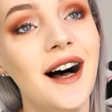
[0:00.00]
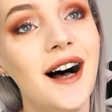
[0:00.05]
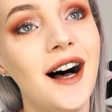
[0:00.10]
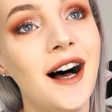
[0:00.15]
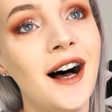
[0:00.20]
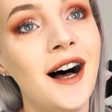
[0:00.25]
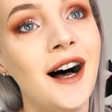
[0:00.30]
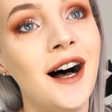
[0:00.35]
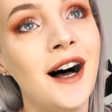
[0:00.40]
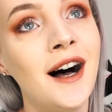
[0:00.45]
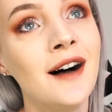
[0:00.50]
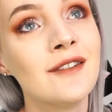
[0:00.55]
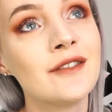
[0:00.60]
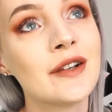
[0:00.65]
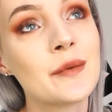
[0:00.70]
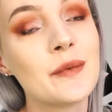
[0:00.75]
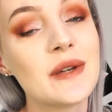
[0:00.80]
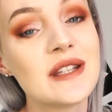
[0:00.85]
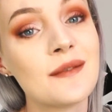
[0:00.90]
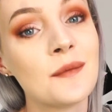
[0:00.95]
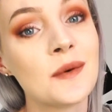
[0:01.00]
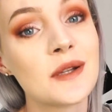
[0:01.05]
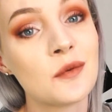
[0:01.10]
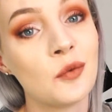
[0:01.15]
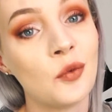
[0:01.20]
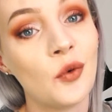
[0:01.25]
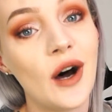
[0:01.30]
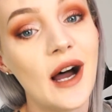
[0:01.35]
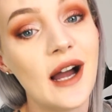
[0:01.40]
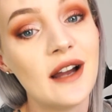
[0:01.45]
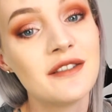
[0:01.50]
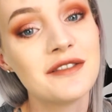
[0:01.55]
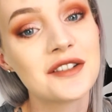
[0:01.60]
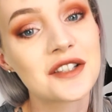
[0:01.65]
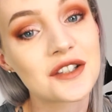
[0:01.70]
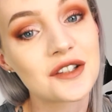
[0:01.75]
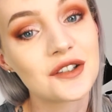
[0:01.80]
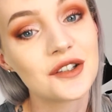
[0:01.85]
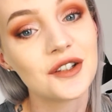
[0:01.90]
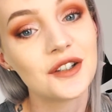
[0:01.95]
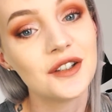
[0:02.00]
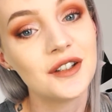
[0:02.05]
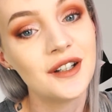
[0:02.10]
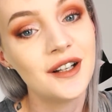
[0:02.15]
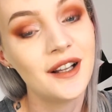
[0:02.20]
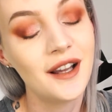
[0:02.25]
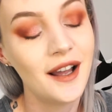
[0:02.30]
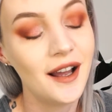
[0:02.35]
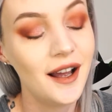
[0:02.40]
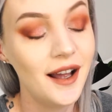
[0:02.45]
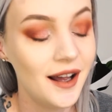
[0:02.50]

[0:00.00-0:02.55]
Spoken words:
Oh, I'm gonna be someone's wife soon.